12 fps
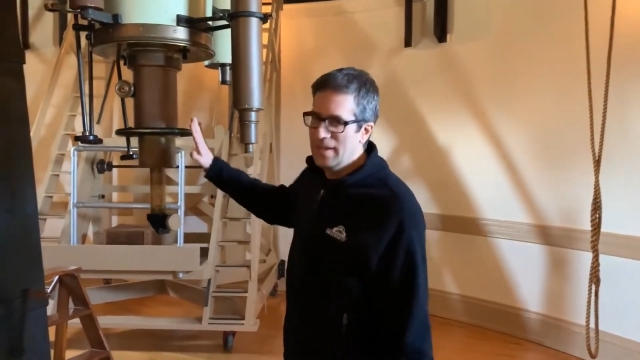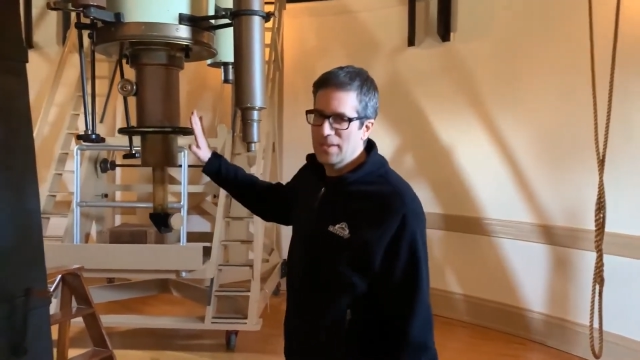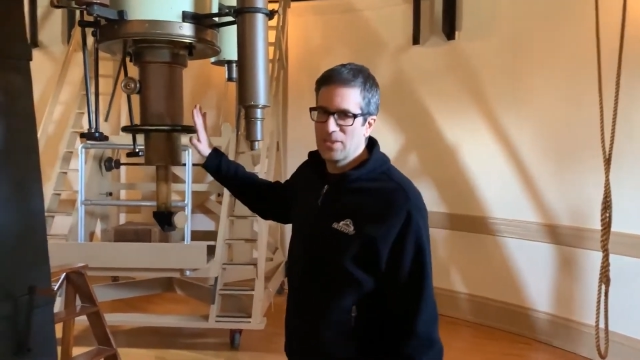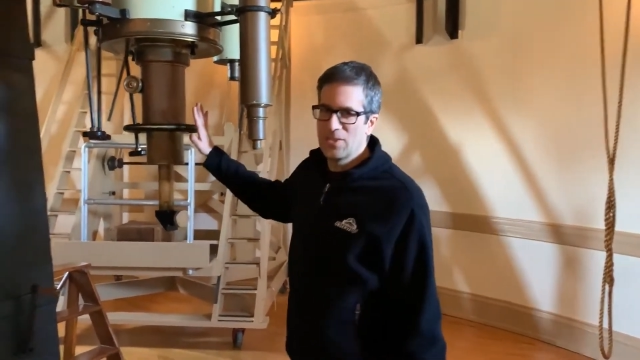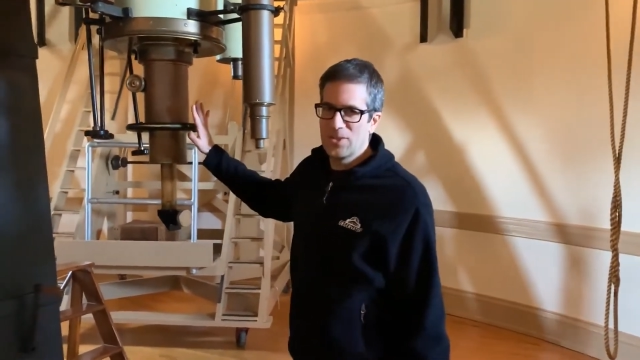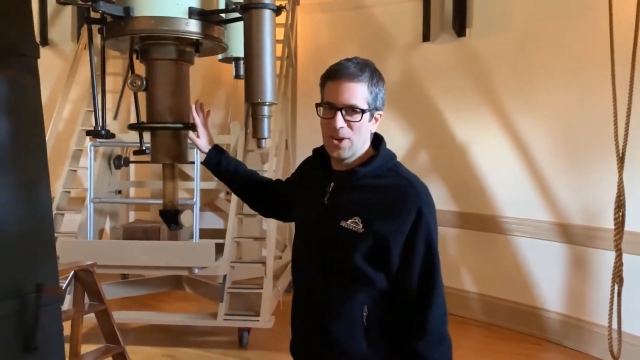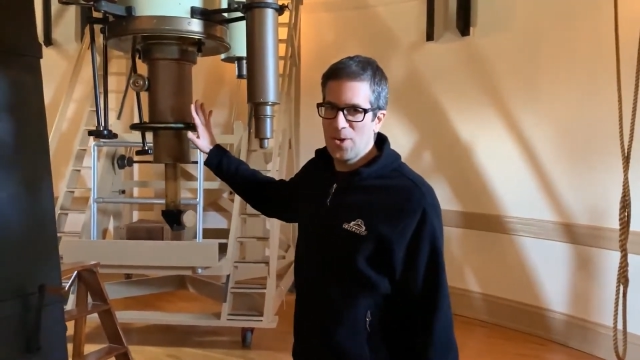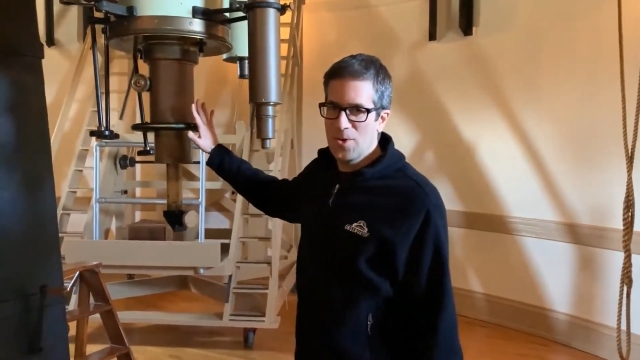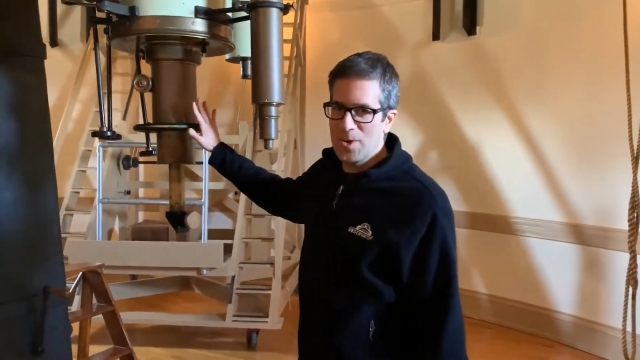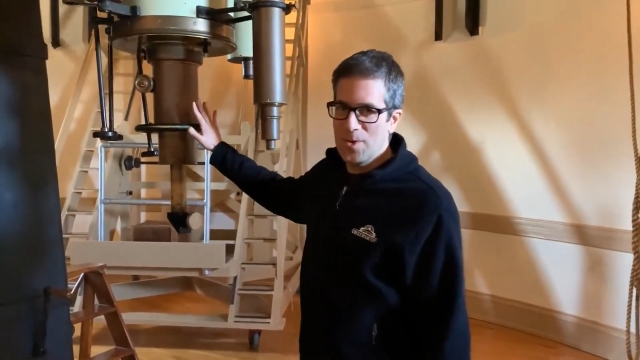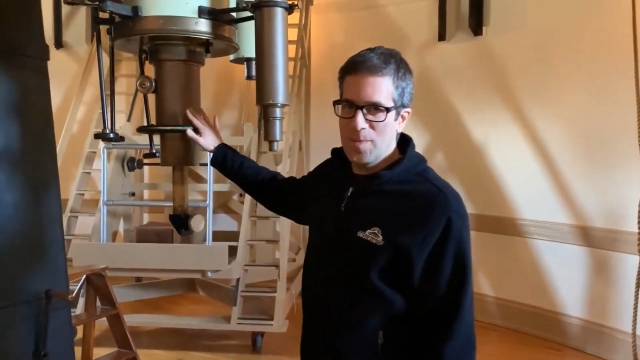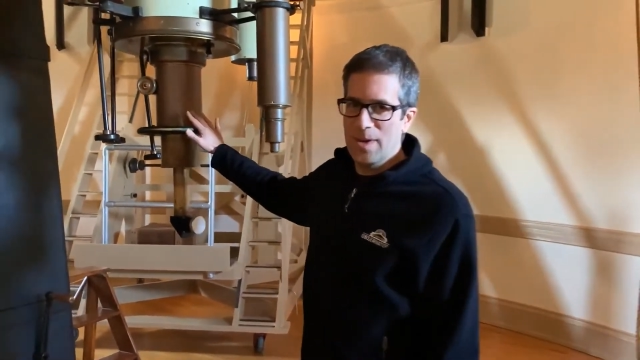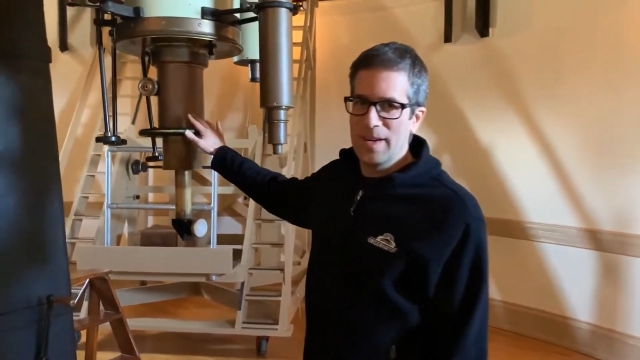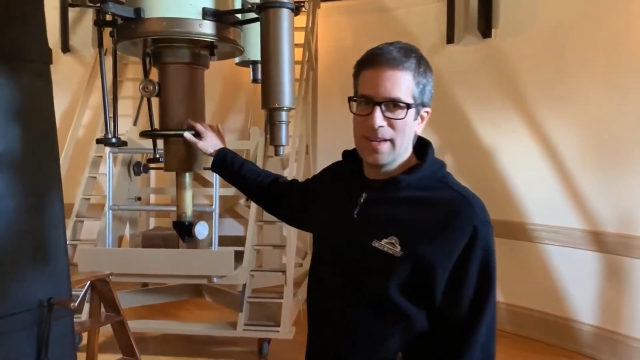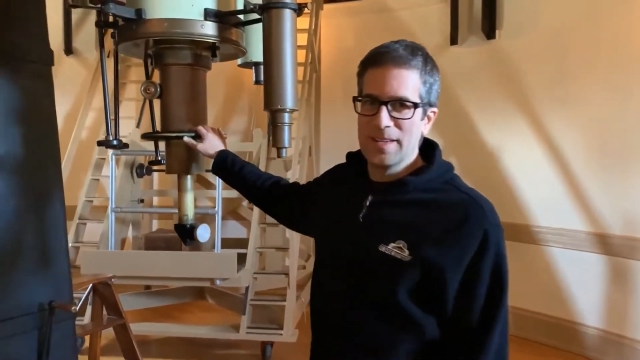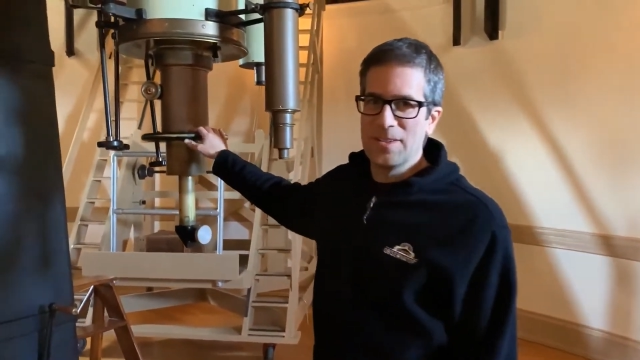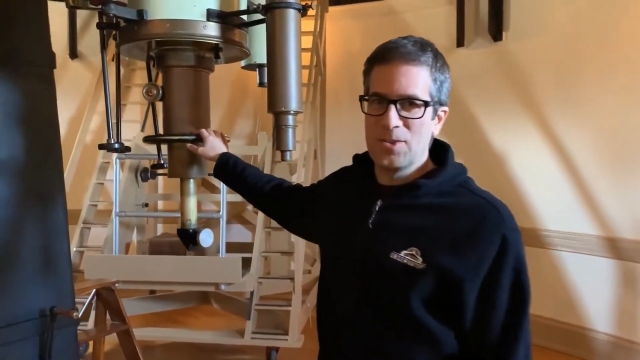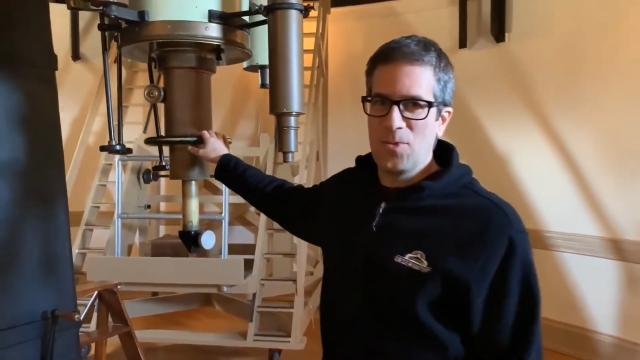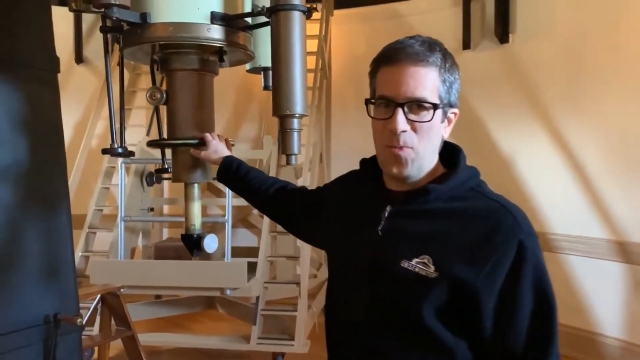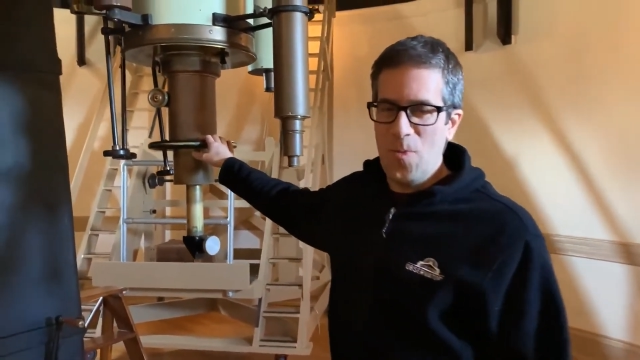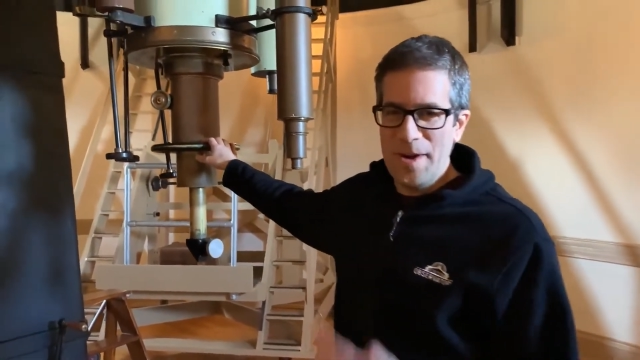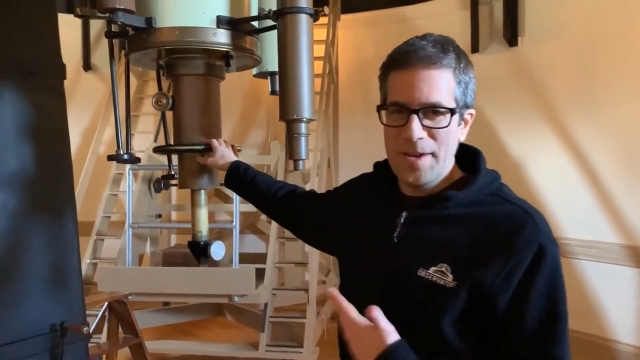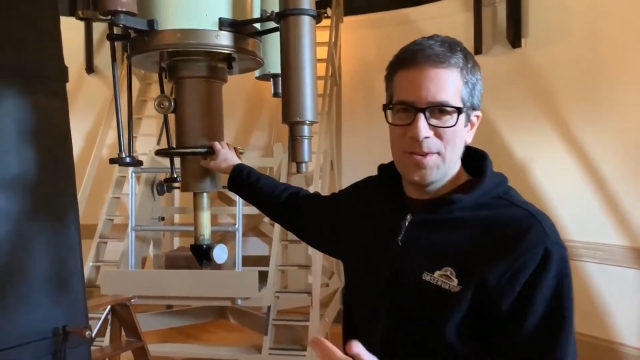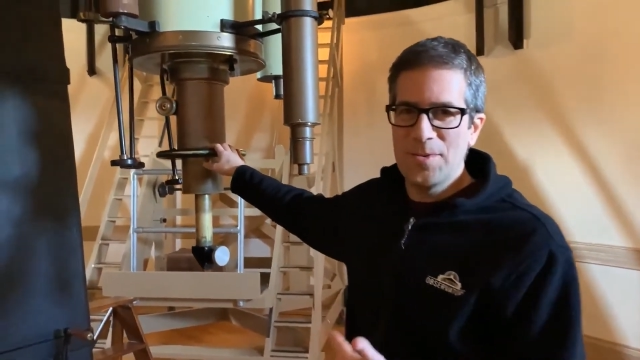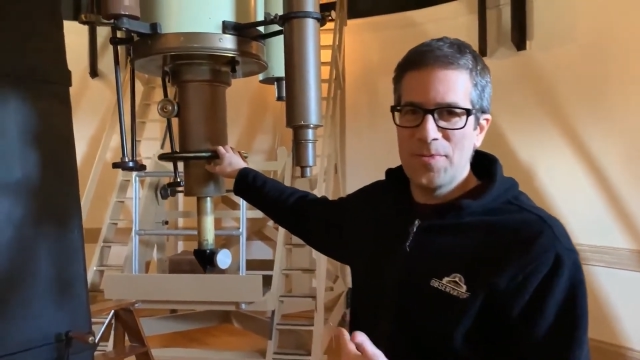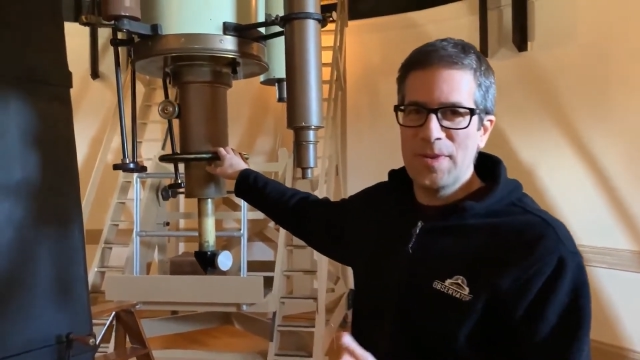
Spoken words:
is so humongous, 22